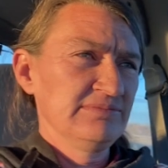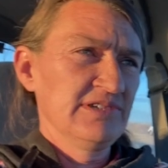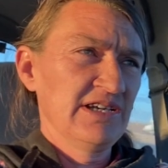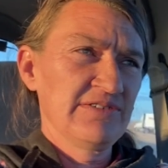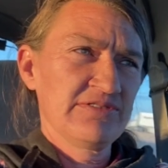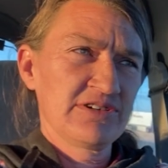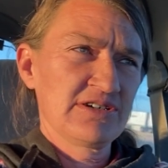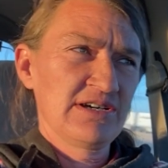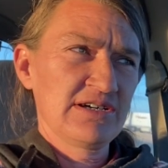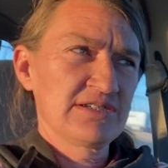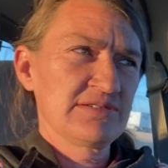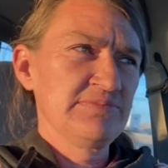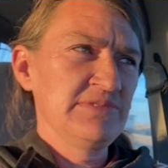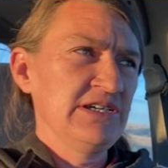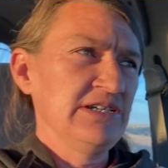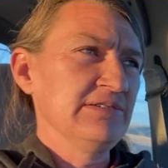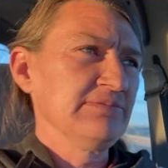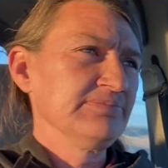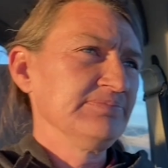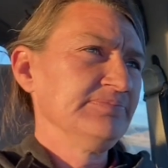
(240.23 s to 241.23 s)
never got to
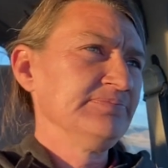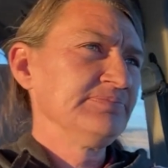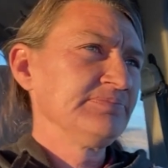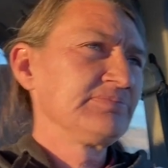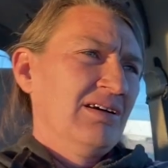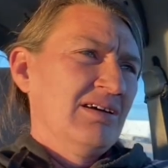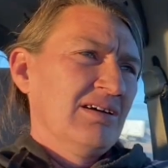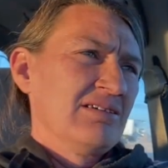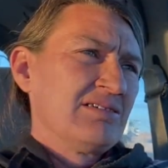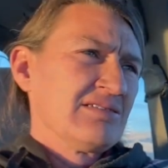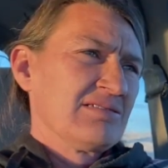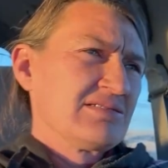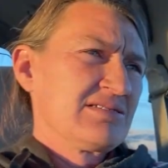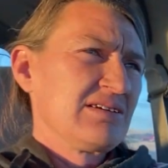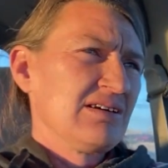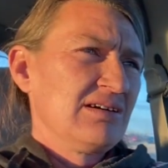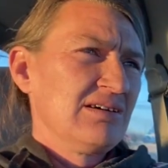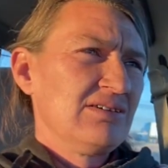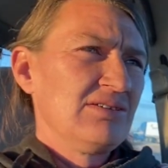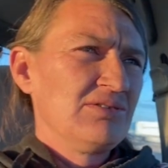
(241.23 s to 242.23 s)
meet.
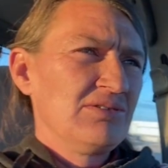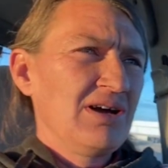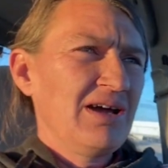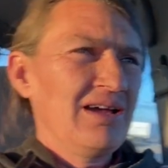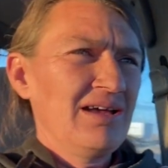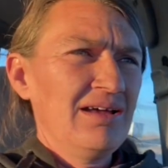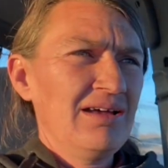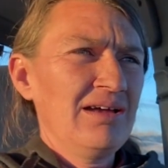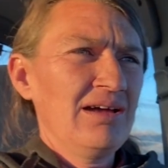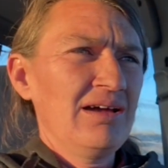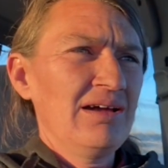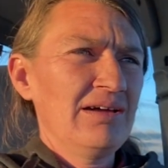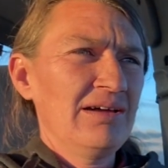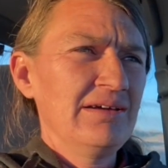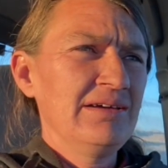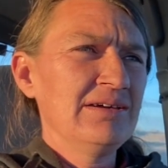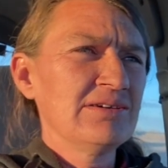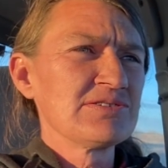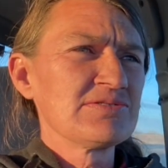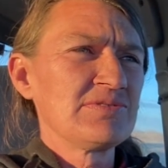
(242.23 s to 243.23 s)
So,
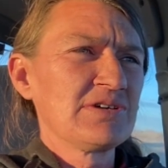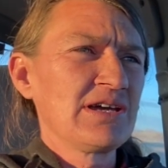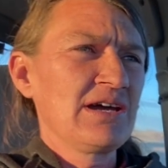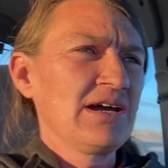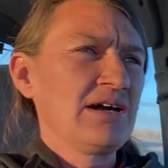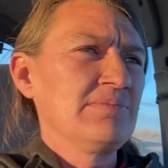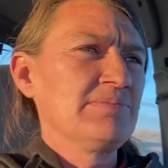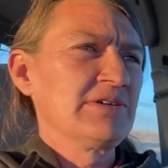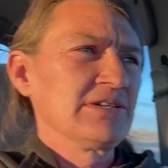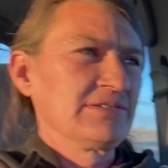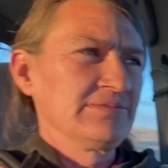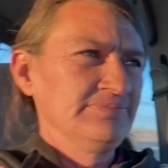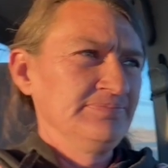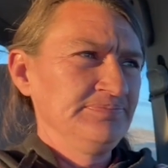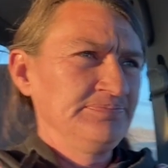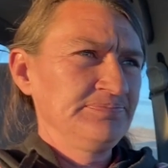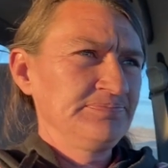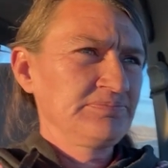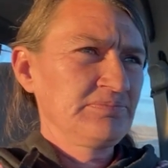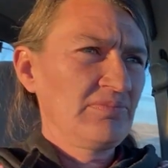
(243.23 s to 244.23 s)
here's what happened.
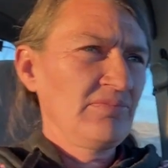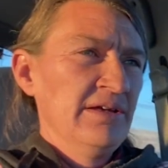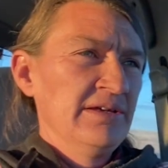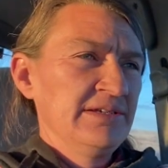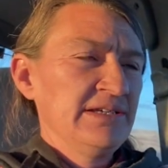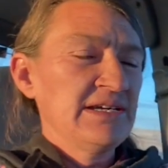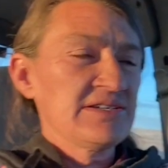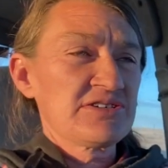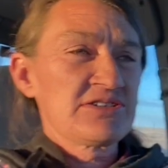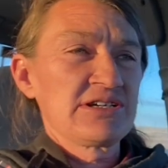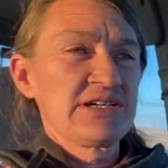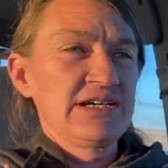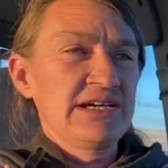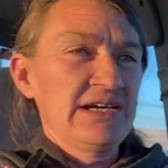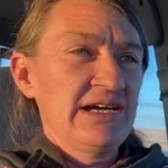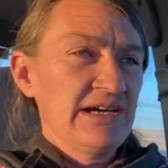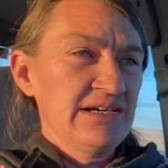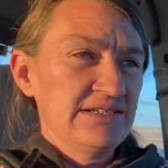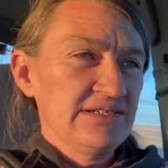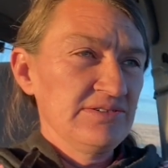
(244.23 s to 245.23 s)
Yesterday I
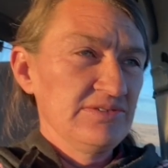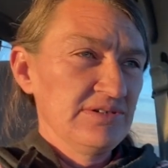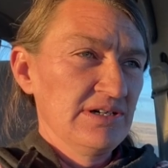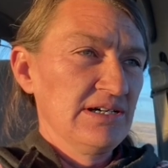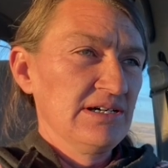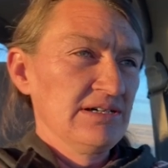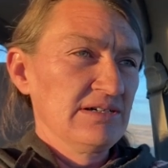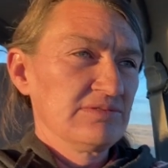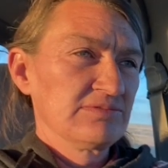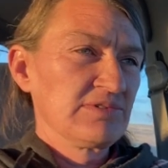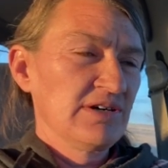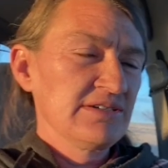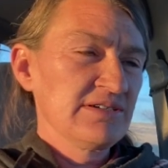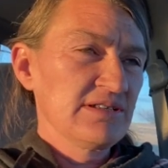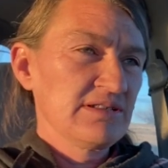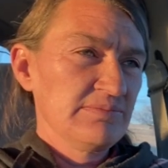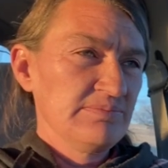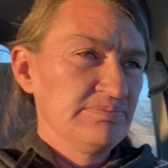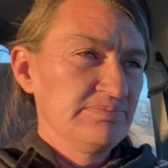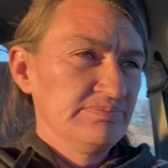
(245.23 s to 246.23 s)
had to run
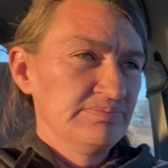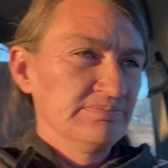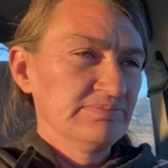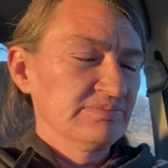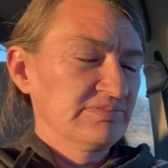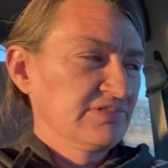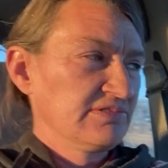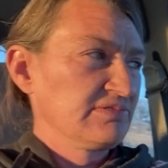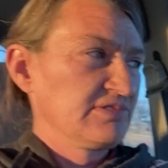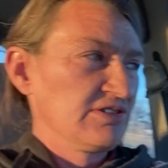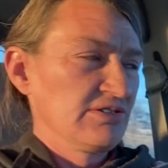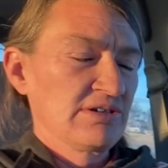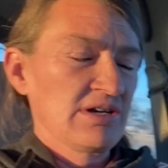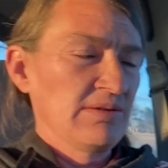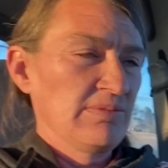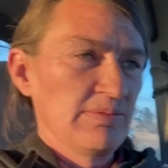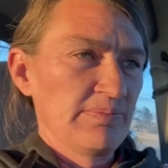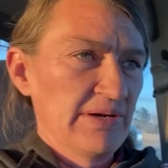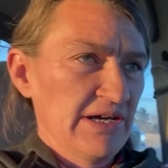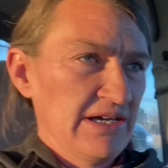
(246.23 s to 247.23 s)
to a
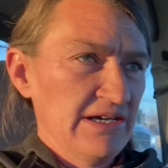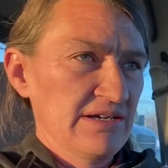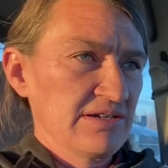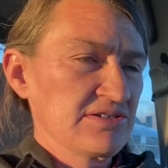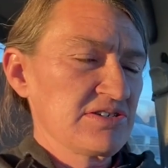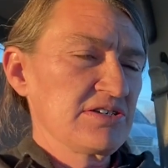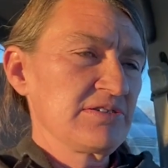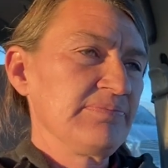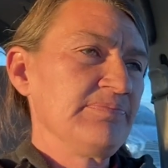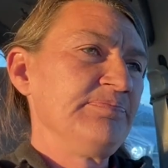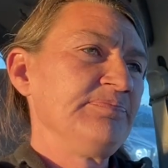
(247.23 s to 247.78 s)
couple banks,